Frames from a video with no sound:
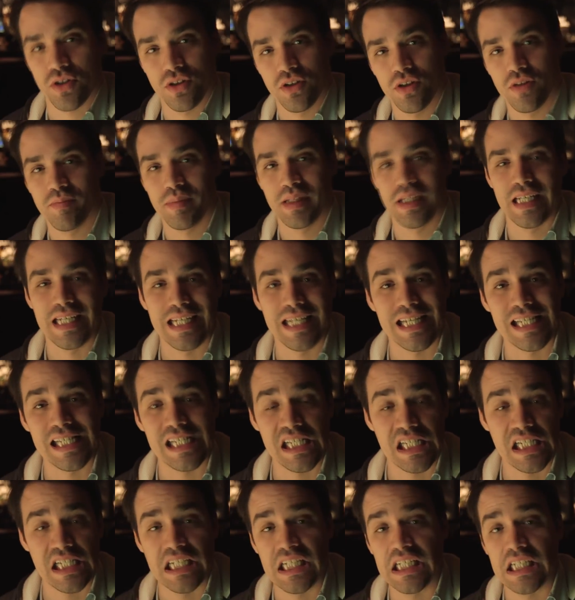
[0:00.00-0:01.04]
could be
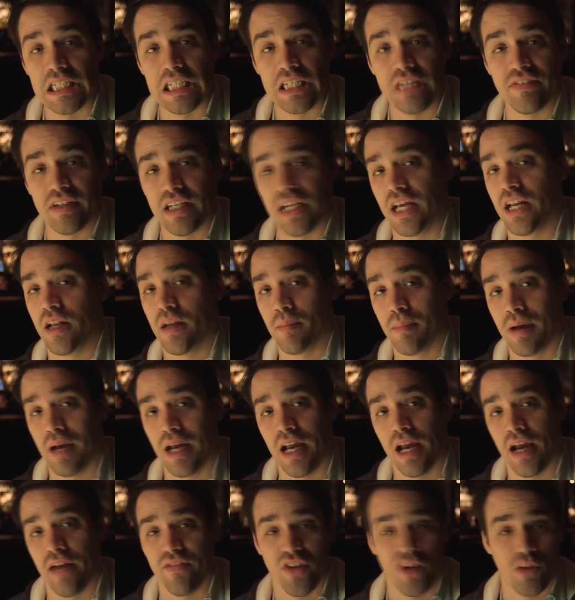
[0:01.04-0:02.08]
easily alleviated by
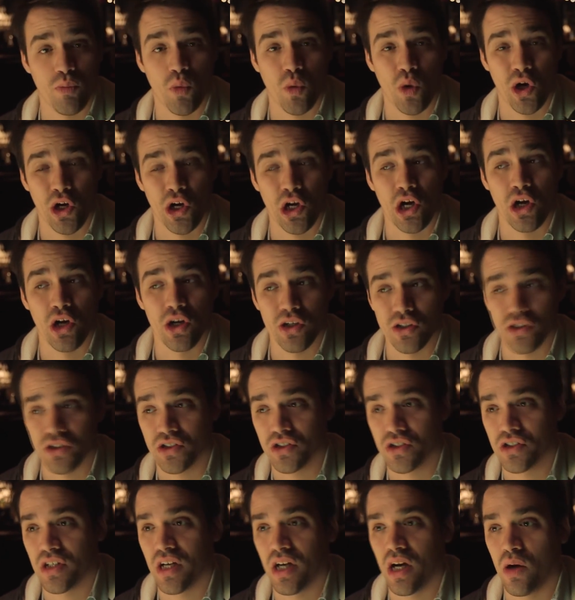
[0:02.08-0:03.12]
having more
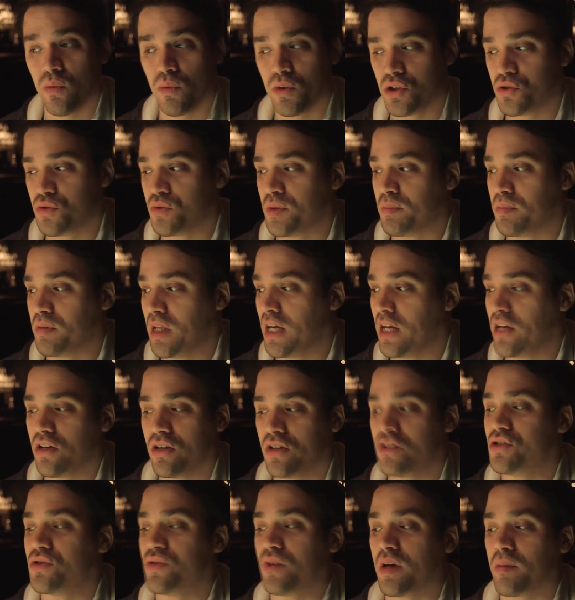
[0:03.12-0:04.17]
cards, uh, which we planned
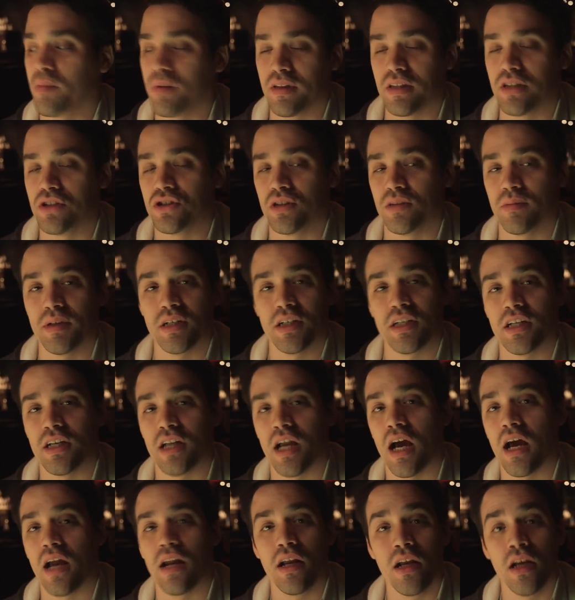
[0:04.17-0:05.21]
on doing, but the shipment did
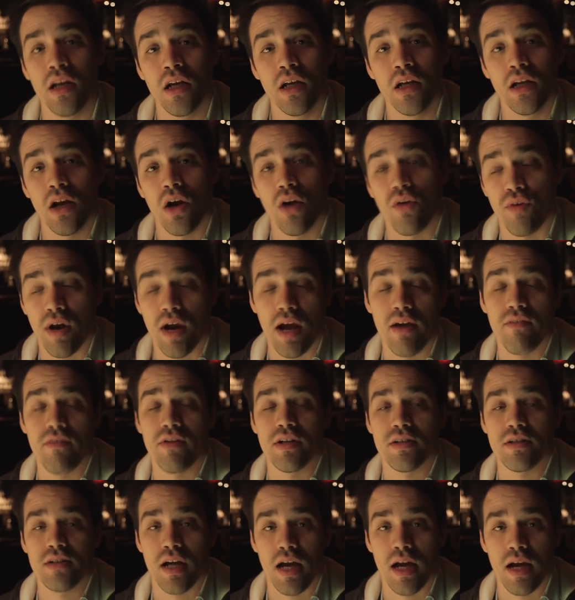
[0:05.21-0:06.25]
not arrive
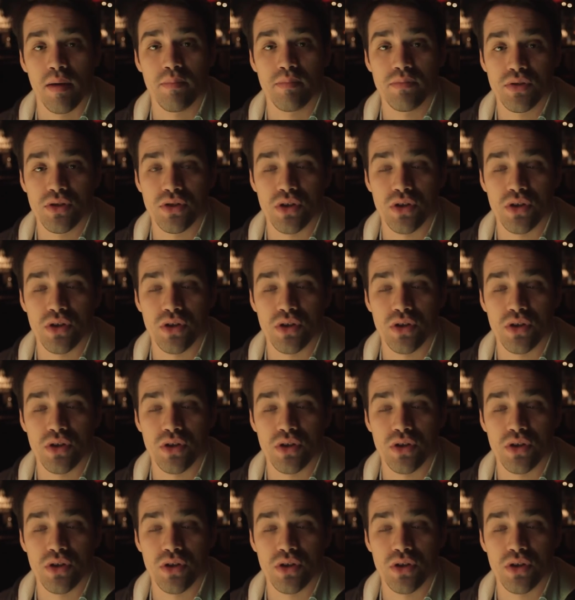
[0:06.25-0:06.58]
in time.